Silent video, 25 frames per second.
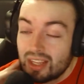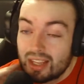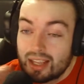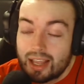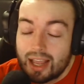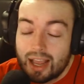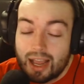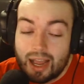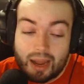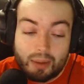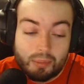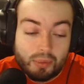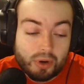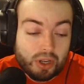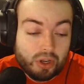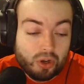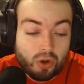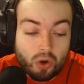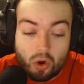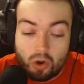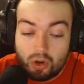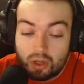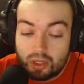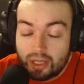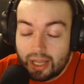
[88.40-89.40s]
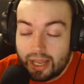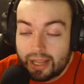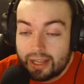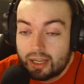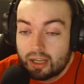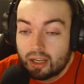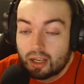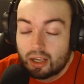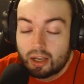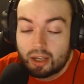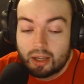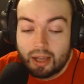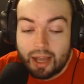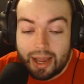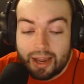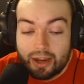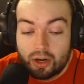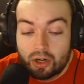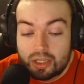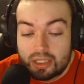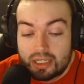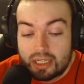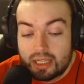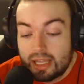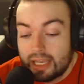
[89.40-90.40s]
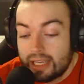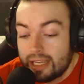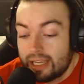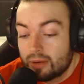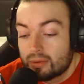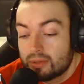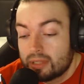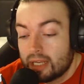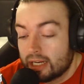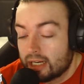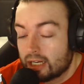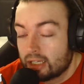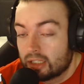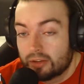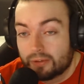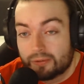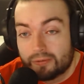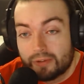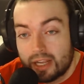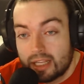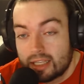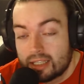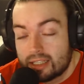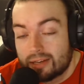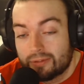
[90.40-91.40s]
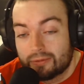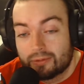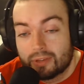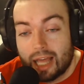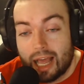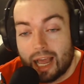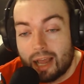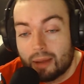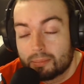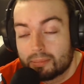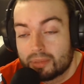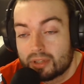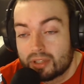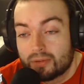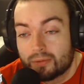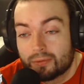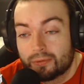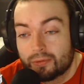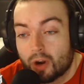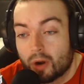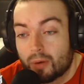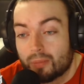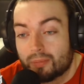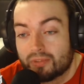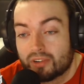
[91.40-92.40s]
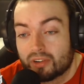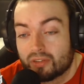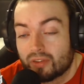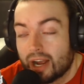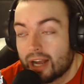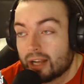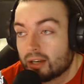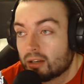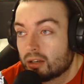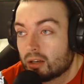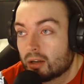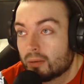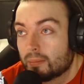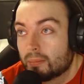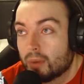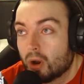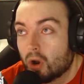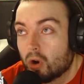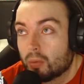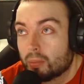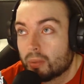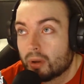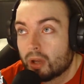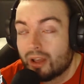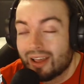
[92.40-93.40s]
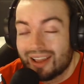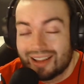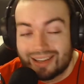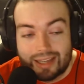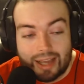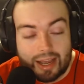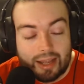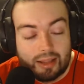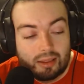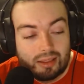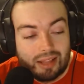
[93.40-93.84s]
I'm going to call it like a, I honestly think it was like a defensive lapse from Varane and Pogba again.